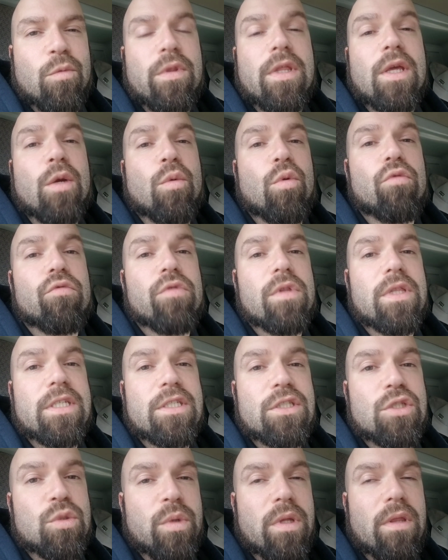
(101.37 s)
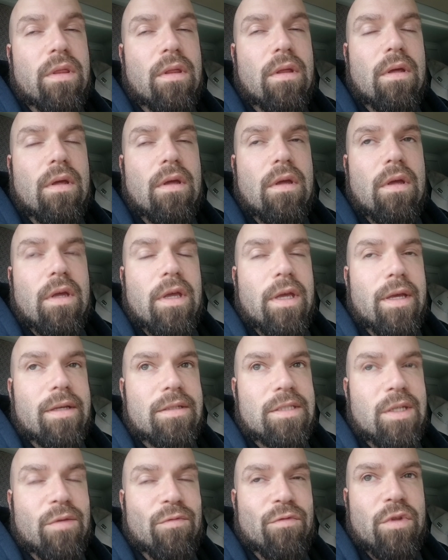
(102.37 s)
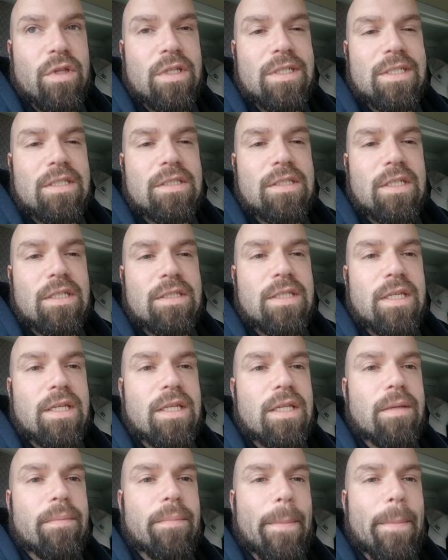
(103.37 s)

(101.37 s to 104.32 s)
they were released with, except for the T680.